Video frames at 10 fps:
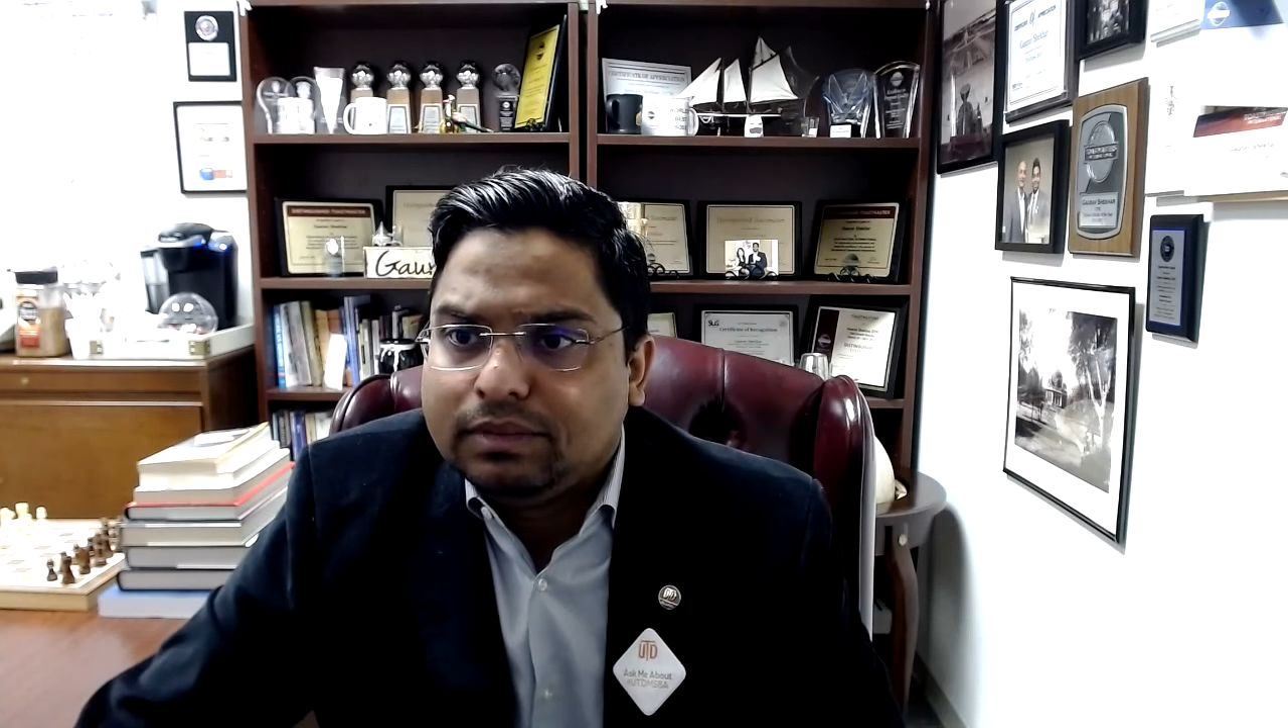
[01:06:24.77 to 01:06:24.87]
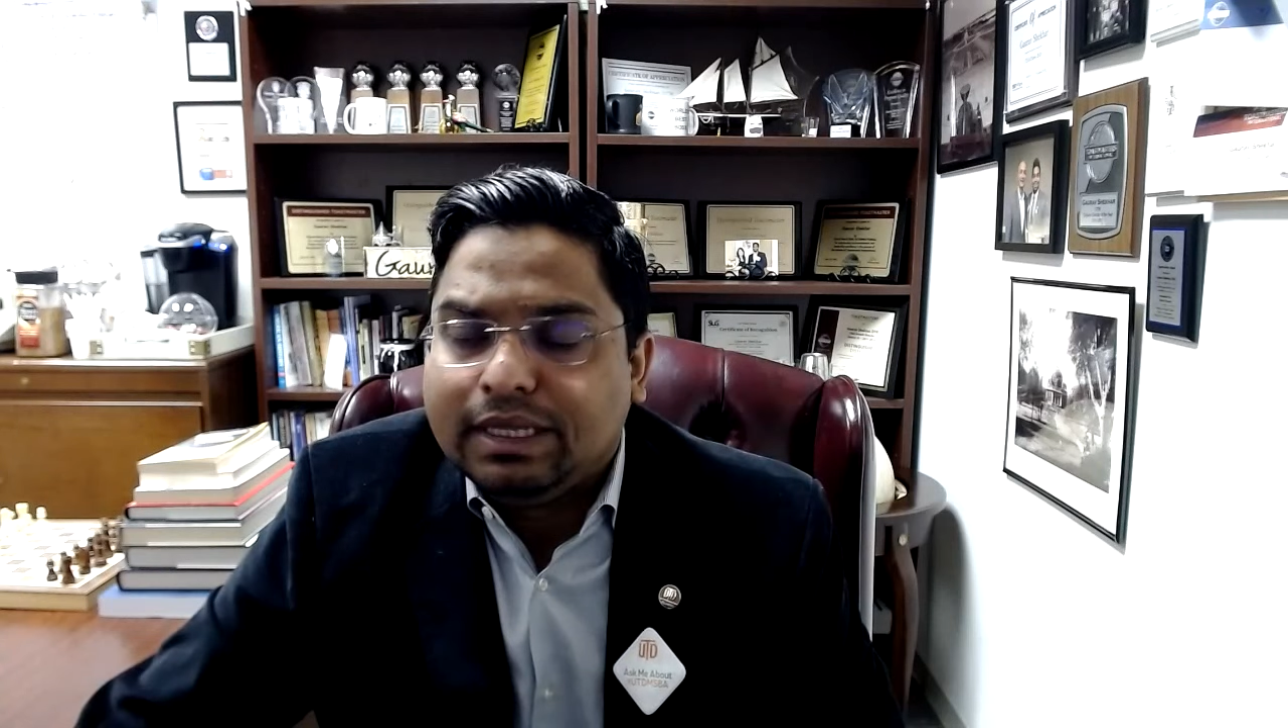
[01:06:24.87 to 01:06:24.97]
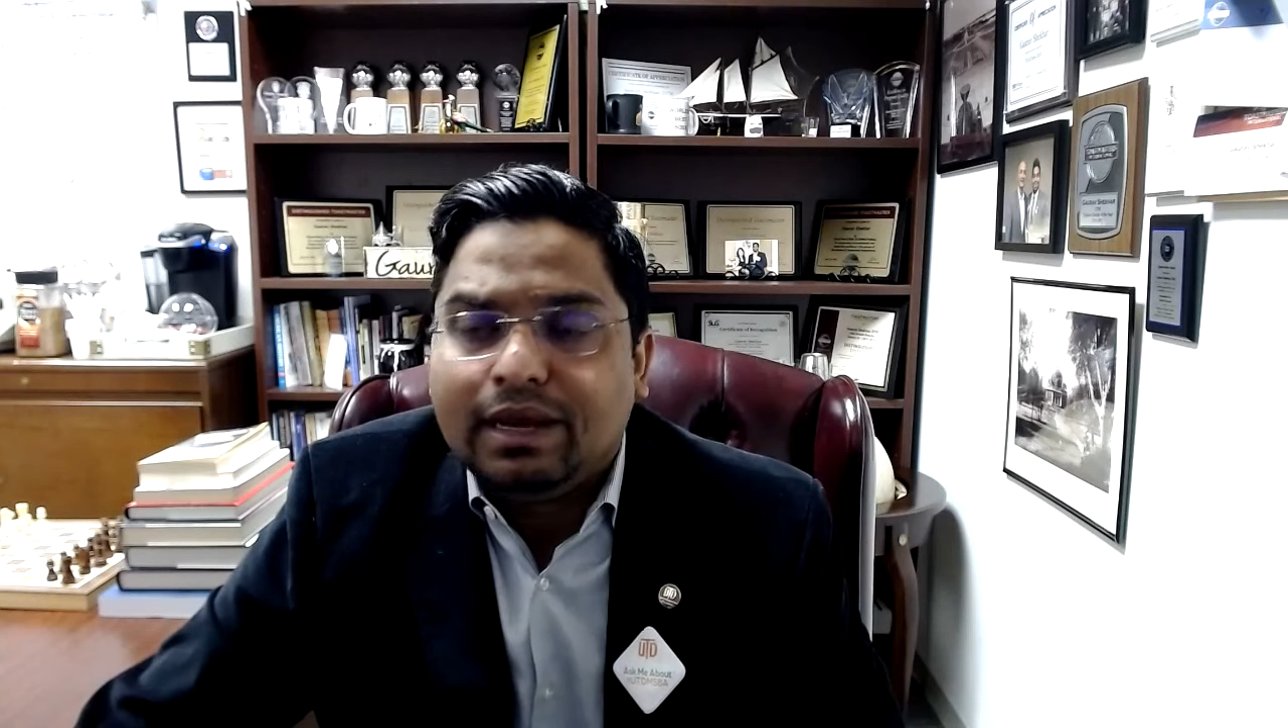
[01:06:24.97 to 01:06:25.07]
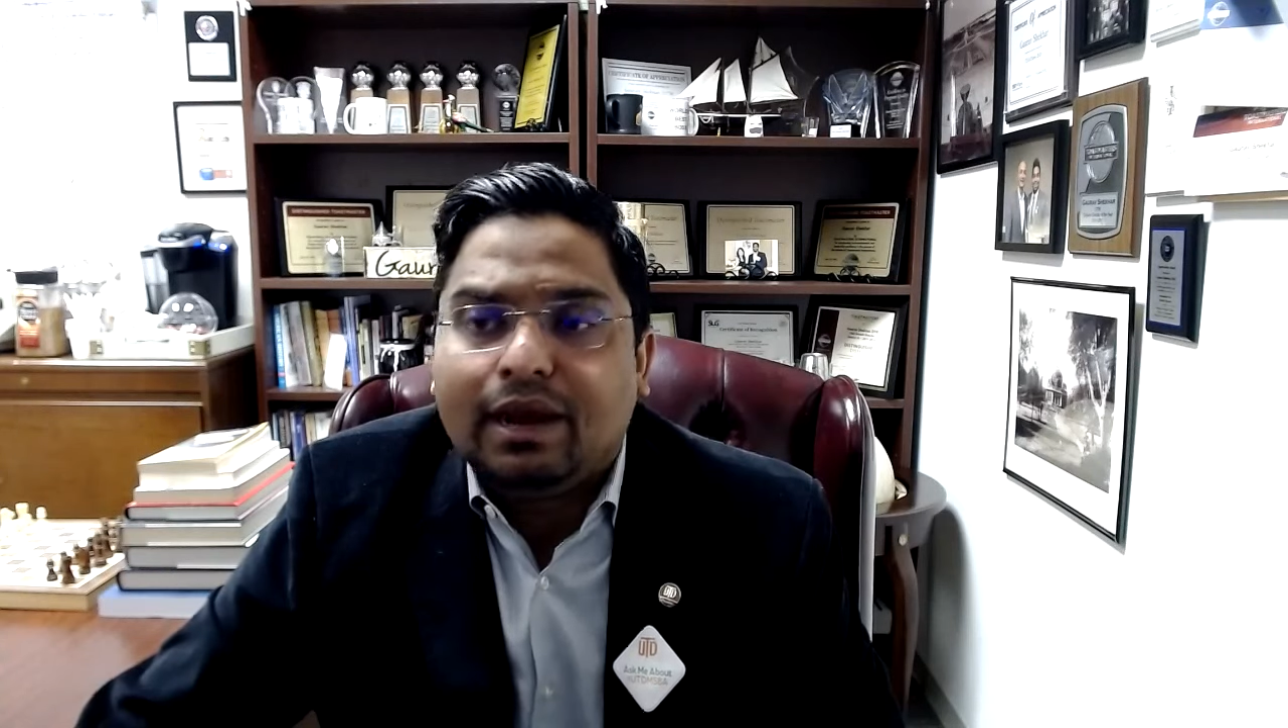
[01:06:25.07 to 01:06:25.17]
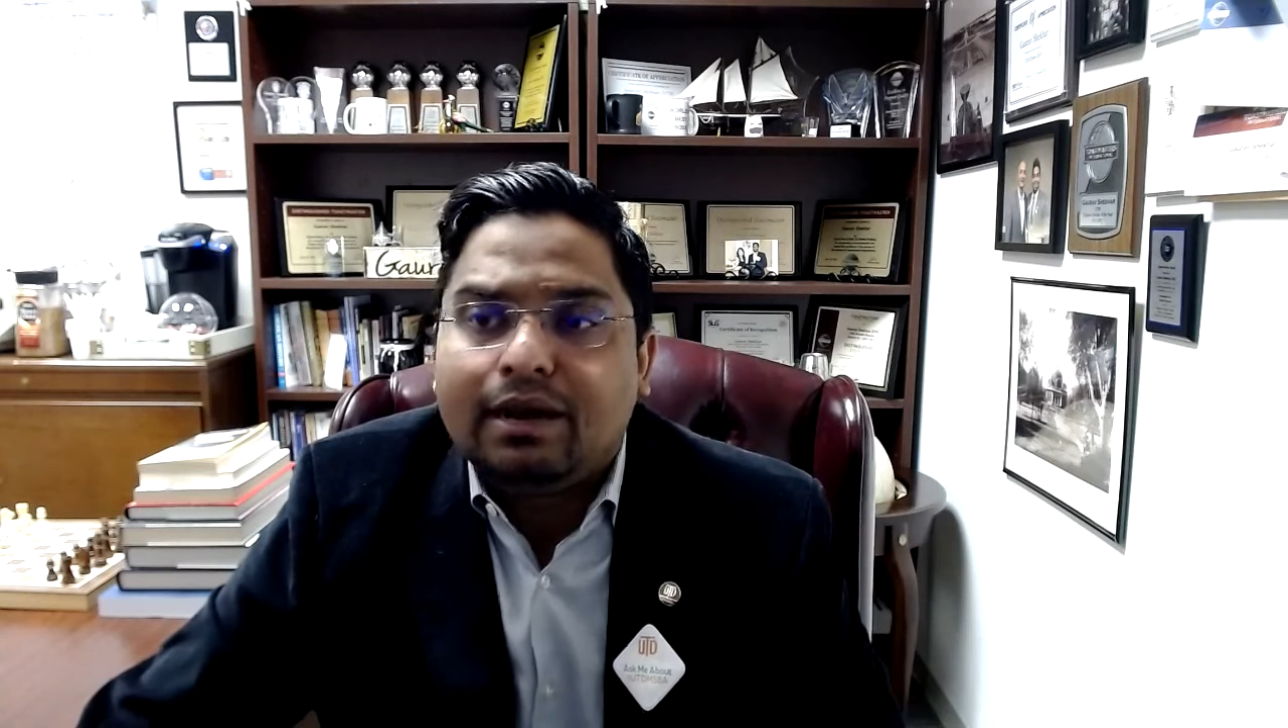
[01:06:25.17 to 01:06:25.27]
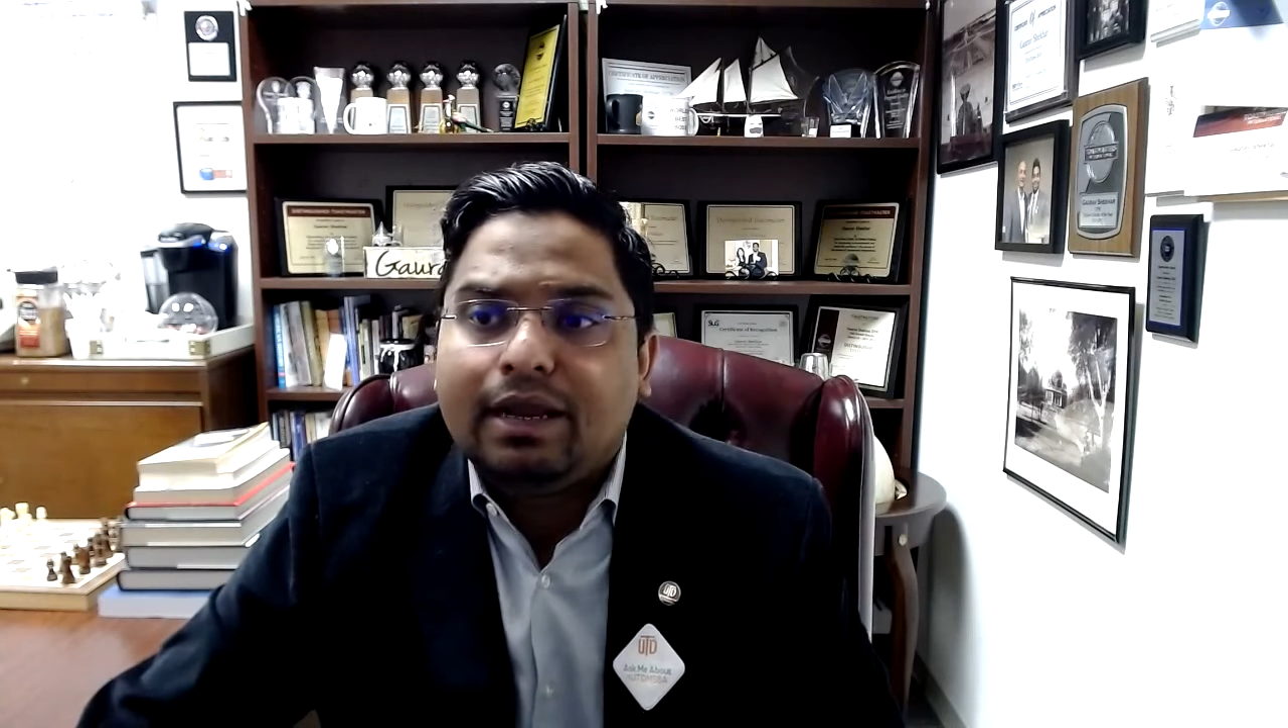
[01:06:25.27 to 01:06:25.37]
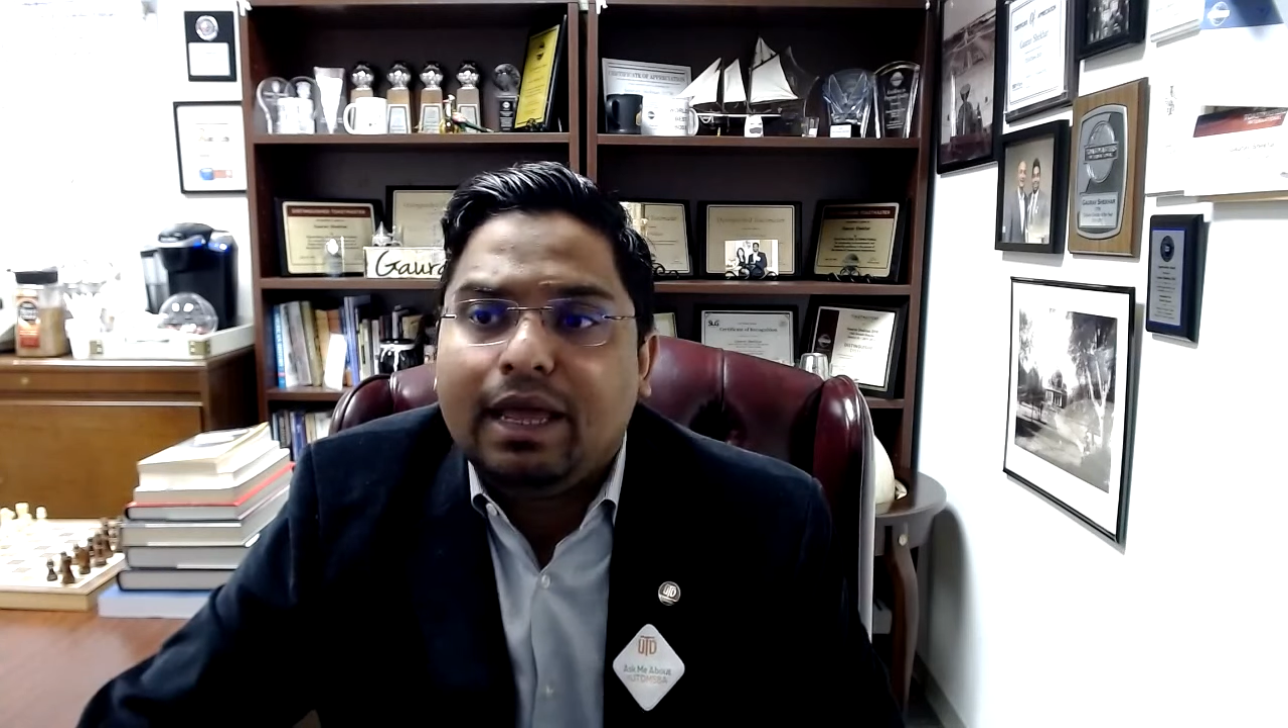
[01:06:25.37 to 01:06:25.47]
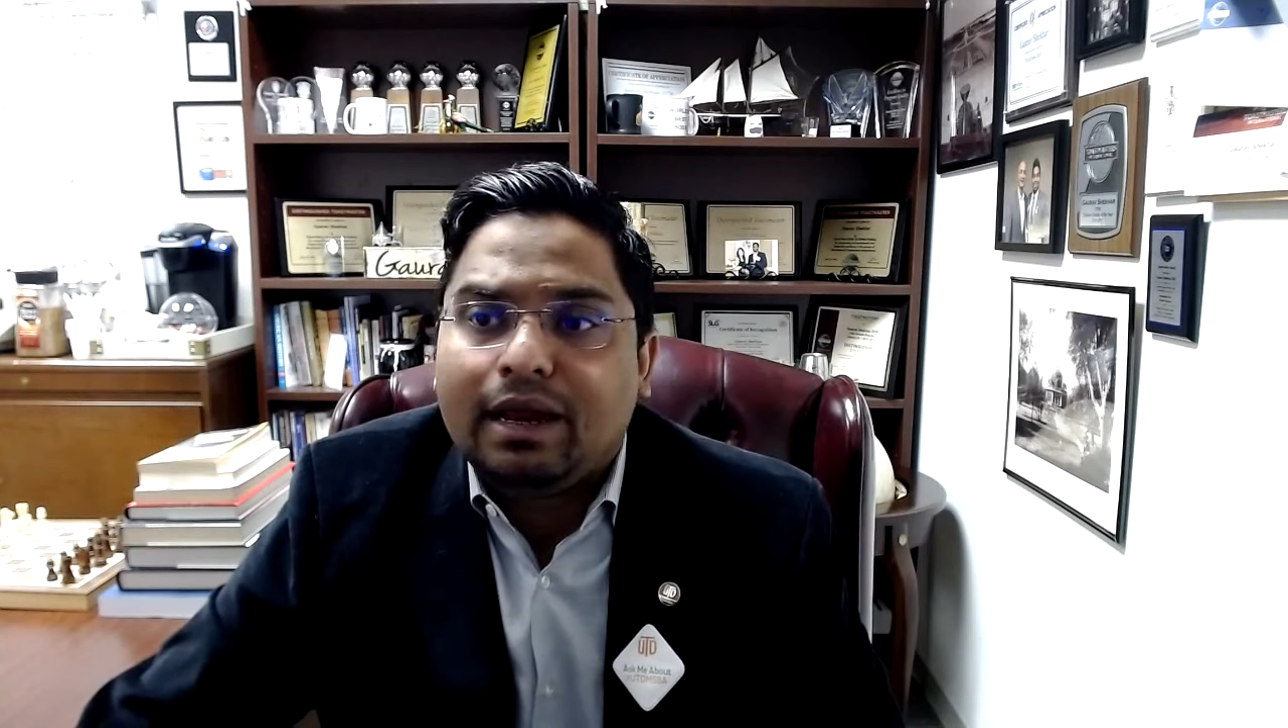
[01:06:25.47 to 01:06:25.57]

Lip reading: There are day